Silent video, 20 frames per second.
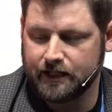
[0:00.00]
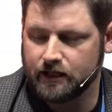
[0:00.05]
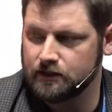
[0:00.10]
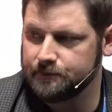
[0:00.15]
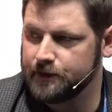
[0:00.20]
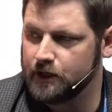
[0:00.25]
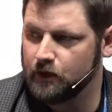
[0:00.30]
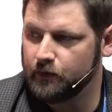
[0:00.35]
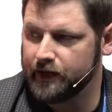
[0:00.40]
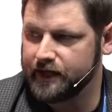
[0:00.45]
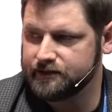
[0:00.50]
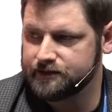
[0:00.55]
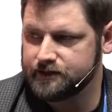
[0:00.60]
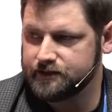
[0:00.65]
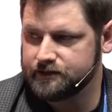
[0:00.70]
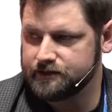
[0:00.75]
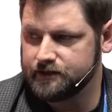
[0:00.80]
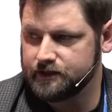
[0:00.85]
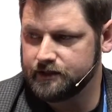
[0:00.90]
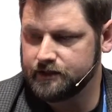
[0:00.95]
Element OS
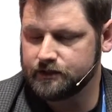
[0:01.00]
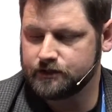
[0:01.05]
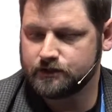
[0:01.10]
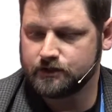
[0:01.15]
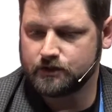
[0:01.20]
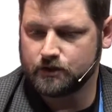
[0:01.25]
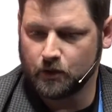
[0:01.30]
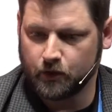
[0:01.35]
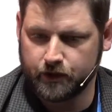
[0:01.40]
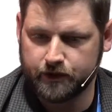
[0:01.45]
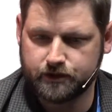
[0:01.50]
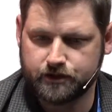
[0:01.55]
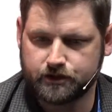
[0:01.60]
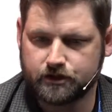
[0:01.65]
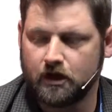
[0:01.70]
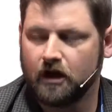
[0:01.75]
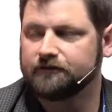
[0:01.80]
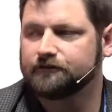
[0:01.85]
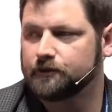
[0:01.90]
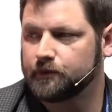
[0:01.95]
is the storage
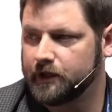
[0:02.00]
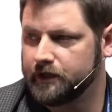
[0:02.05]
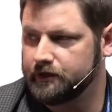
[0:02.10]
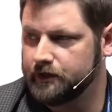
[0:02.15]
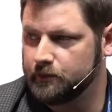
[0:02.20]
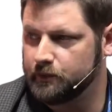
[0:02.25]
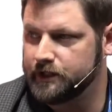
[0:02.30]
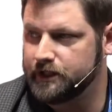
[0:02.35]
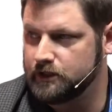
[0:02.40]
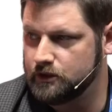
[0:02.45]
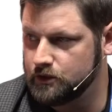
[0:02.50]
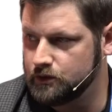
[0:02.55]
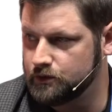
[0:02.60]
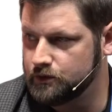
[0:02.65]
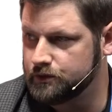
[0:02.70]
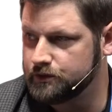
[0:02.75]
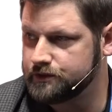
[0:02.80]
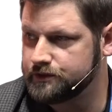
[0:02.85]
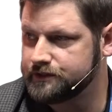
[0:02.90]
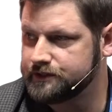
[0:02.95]
software that we
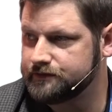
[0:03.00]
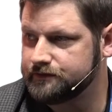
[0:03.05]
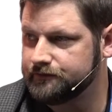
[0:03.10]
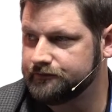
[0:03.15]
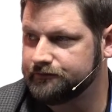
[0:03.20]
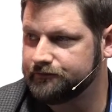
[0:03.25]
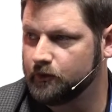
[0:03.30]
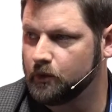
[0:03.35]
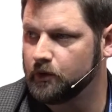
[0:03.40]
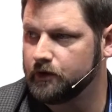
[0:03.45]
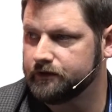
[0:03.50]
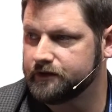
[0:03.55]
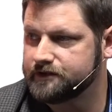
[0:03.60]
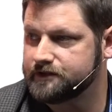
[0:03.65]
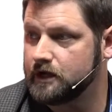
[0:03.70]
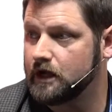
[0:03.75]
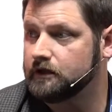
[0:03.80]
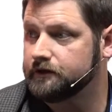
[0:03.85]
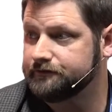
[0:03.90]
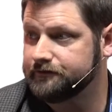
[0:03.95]
use for the
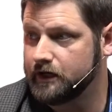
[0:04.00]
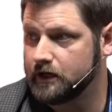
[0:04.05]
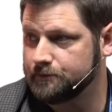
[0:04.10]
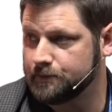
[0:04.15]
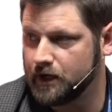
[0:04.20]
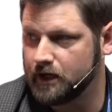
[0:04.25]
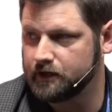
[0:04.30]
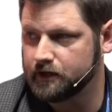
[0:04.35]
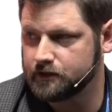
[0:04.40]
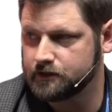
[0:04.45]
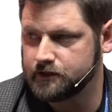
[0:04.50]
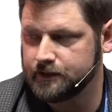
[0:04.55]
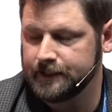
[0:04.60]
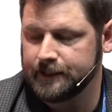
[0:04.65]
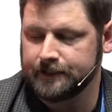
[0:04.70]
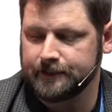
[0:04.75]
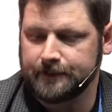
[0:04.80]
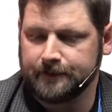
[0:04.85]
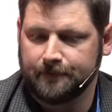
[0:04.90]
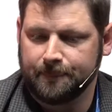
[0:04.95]
Solidfire product.
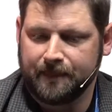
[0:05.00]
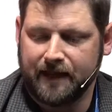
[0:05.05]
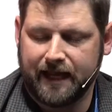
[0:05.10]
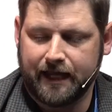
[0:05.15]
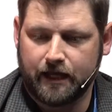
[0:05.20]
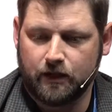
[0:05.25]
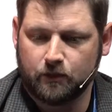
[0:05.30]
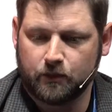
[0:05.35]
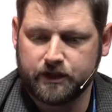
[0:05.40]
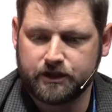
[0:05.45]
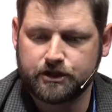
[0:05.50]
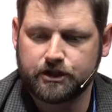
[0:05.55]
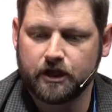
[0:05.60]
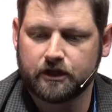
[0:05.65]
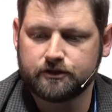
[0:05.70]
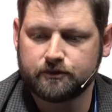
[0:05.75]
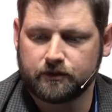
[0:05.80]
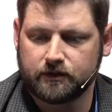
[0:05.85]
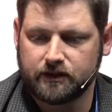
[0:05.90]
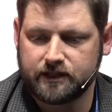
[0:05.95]
And we
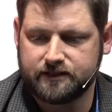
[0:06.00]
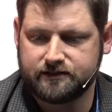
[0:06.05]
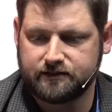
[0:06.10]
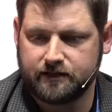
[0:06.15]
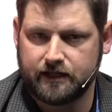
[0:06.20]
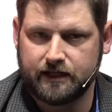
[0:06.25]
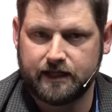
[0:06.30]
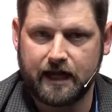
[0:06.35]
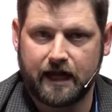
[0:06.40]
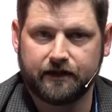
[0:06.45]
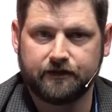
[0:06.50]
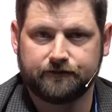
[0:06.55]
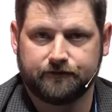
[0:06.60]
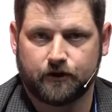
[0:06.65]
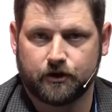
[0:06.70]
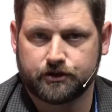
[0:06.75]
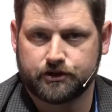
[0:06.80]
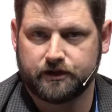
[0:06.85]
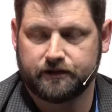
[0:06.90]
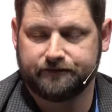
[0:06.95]
just released the 9th
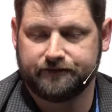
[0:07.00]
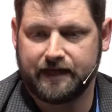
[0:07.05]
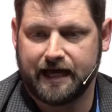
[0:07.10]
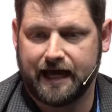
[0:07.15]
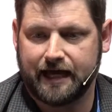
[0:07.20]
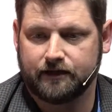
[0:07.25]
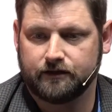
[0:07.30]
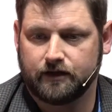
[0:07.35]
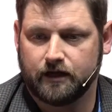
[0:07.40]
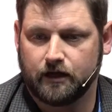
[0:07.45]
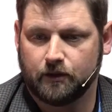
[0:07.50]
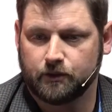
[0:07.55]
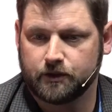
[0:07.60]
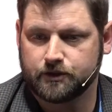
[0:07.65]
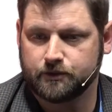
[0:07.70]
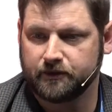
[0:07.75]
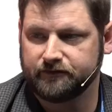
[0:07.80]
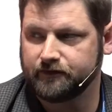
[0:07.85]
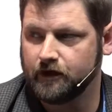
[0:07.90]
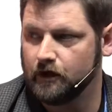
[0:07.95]
version of that,
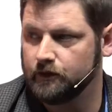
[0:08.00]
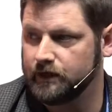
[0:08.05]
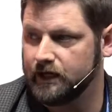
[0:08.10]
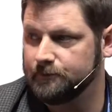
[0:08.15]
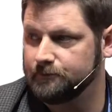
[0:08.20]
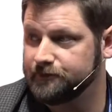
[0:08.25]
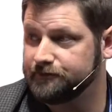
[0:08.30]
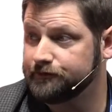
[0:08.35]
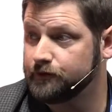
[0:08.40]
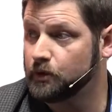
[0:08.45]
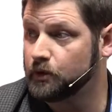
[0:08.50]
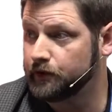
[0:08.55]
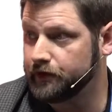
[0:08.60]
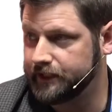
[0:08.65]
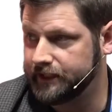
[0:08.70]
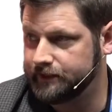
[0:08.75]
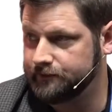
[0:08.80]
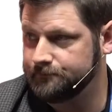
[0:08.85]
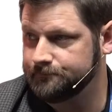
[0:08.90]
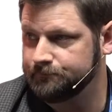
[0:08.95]
which we've codenamed
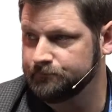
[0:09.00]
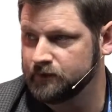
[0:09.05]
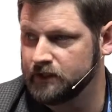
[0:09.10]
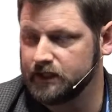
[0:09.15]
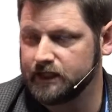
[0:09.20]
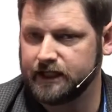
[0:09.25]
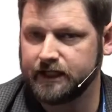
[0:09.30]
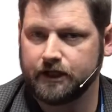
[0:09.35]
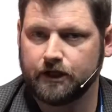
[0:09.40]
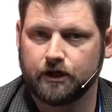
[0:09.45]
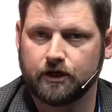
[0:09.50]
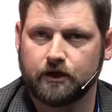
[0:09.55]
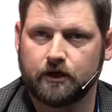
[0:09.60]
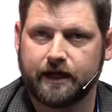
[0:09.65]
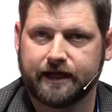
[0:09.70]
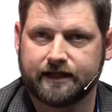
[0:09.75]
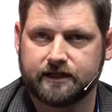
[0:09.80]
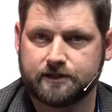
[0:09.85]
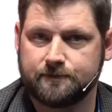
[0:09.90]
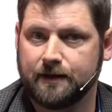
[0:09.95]
Fluorine, here I
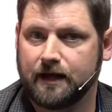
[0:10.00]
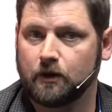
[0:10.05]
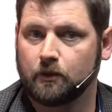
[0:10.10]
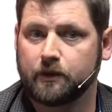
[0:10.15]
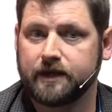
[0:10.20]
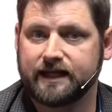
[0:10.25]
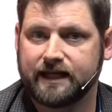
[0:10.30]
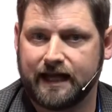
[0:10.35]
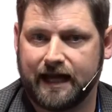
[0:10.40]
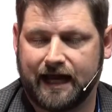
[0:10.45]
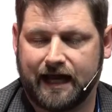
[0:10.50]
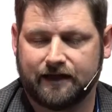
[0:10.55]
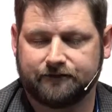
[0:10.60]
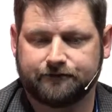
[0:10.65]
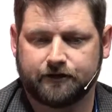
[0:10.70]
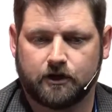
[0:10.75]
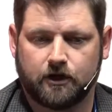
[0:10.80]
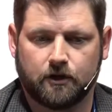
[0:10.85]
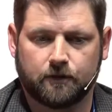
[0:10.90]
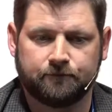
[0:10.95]
guess about a week and a half
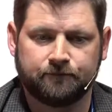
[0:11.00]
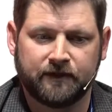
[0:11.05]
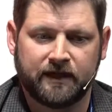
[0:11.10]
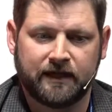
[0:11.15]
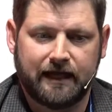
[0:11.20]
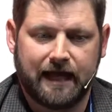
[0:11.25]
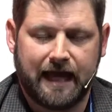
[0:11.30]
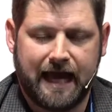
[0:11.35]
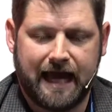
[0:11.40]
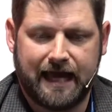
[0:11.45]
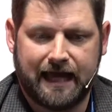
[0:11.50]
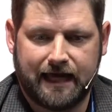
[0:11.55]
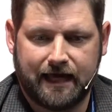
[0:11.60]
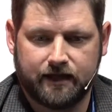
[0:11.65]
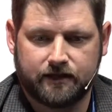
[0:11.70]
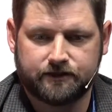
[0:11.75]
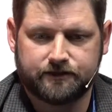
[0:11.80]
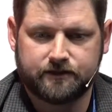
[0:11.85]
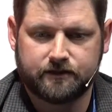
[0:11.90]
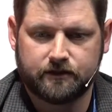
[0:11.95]
ago.
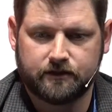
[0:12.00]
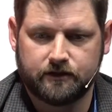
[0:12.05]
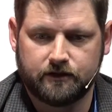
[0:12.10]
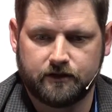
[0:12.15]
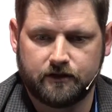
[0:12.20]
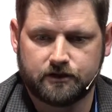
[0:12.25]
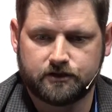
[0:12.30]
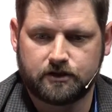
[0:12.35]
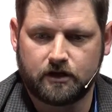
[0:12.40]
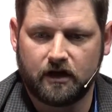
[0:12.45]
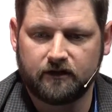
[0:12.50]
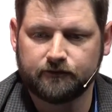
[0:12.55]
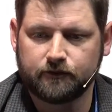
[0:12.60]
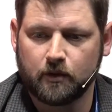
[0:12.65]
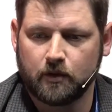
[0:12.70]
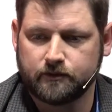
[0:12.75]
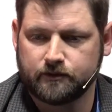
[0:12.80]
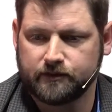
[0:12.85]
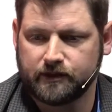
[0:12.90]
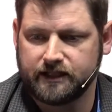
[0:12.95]
And the
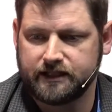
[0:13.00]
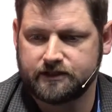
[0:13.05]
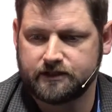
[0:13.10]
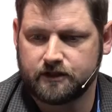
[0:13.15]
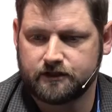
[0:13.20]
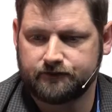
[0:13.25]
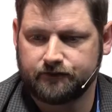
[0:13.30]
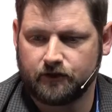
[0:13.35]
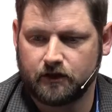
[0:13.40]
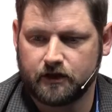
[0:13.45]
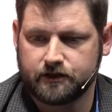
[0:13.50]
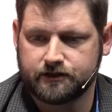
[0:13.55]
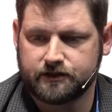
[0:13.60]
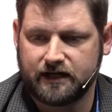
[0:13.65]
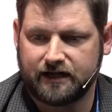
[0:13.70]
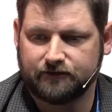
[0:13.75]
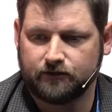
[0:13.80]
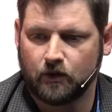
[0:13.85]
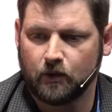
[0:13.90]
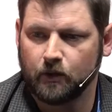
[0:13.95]
software releases for us
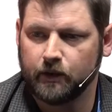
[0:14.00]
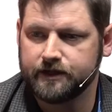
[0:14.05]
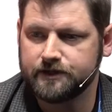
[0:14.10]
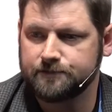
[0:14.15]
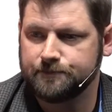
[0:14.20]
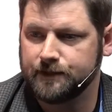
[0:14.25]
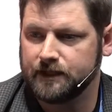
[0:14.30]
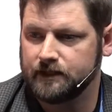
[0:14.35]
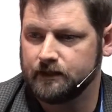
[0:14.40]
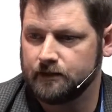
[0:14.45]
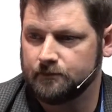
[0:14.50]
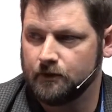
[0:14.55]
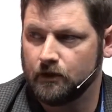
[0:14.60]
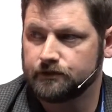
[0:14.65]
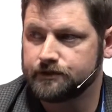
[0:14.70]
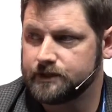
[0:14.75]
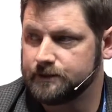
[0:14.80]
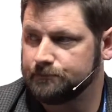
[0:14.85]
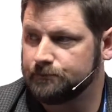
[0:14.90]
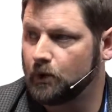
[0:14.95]
have always been the
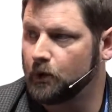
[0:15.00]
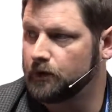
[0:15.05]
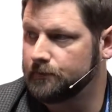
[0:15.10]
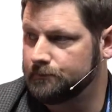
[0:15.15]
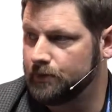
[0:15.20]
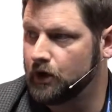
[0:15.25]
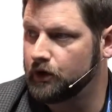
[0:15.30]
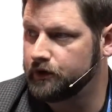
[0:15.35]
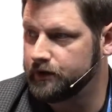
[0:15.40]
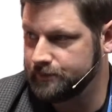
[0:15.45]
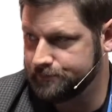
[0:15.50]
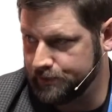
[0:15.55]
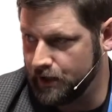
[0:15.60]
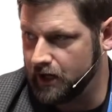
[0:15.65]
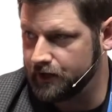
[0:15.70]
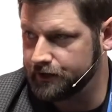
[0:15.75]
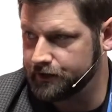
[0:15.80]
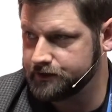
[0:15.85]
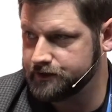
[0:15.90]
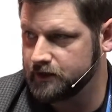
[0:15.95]
most important part of the
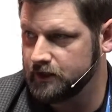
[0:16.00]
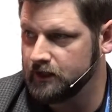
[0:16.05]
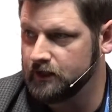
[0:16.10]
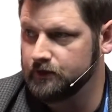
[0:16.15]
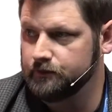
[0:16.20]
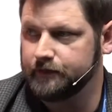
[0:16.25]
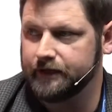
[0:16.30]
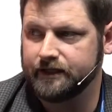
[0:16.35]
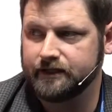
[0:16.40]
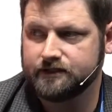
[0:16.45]
product. Right?